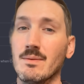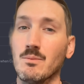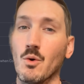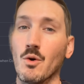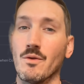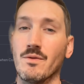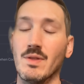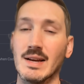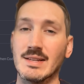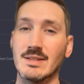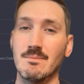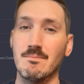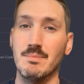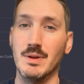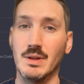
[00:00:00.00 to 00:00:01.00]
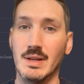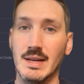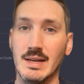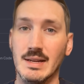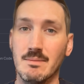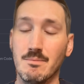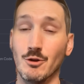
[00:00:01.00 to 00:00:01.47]
more flexibility
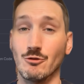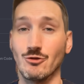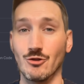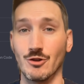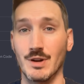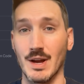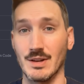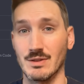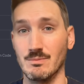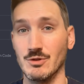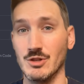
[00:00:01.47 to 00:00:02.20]
to build your custom